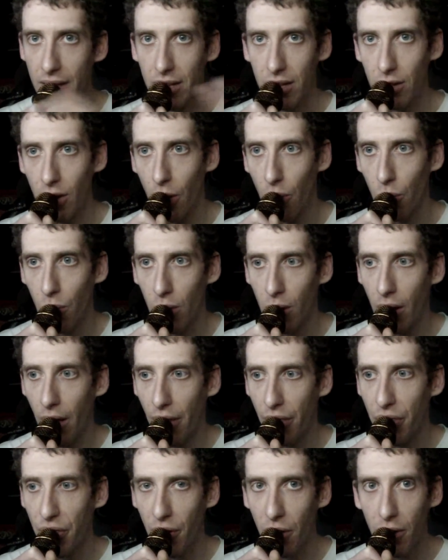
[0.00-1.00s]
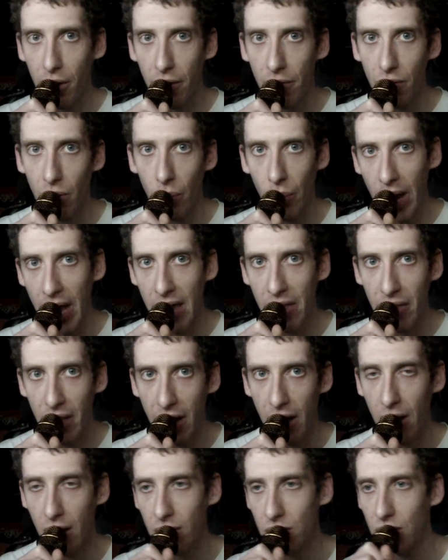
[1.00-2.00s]
We're a third of the way
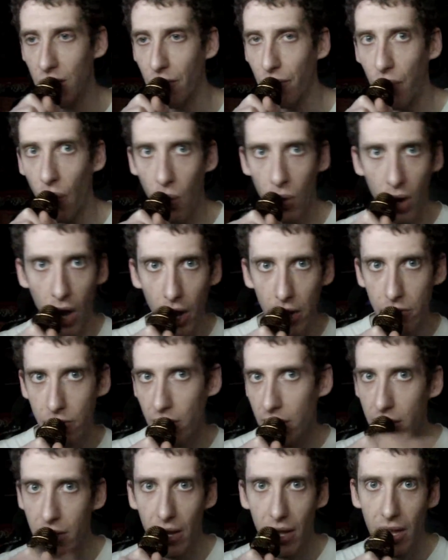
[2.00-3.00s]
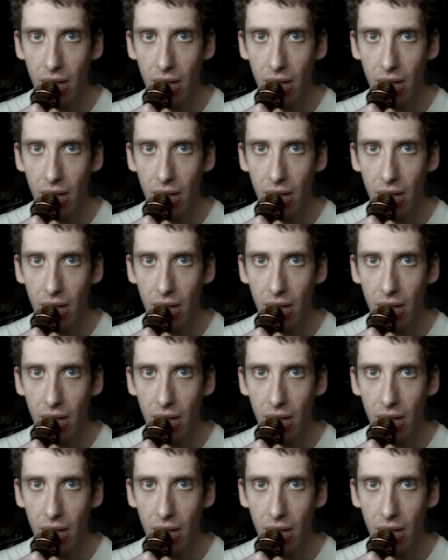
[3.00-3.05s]
there to 400